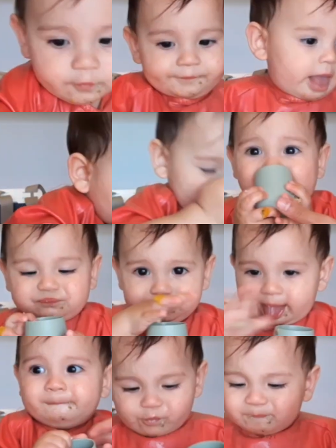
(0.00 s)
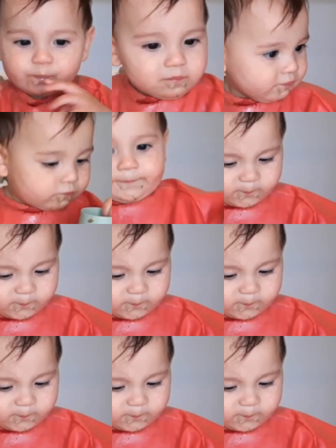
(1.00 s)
Even at 6 months, I